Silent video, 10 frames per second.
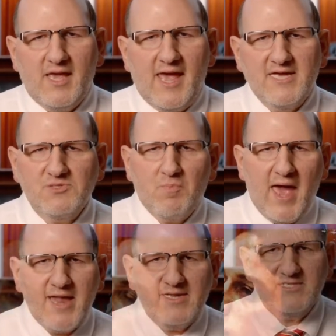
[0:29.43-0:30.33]
As
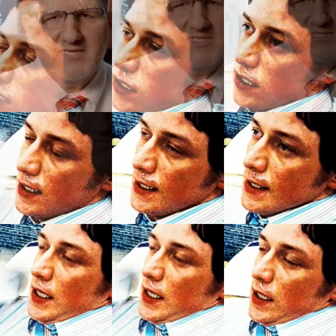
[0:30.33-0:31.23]
panic sets
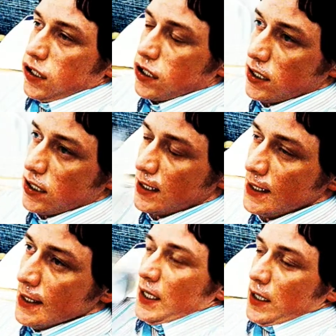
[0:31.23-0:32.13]
in,
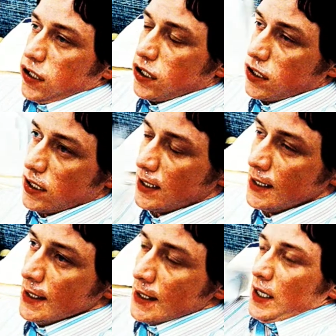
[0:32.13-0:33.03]
you feel your
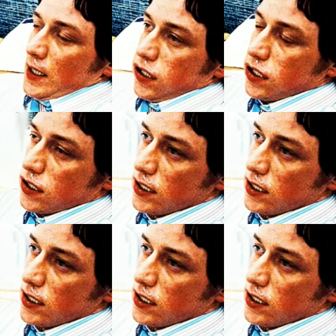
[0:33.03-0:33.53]
heart pounding,